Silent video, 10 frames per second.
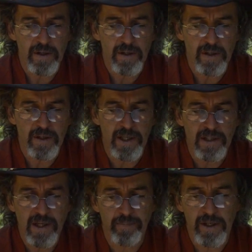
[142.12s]
He
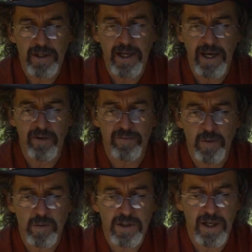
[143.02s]
needs something that can handle
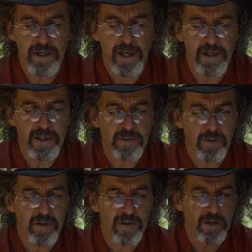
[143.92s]
full sun and
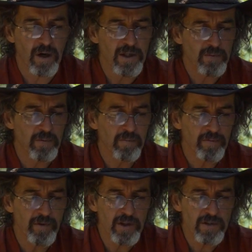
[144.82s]
exposed sites. Well, my
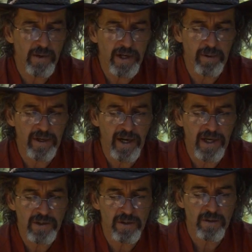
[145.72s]
first
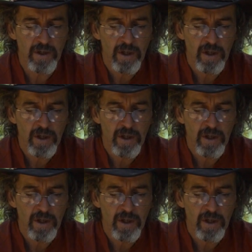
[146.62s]
recommendation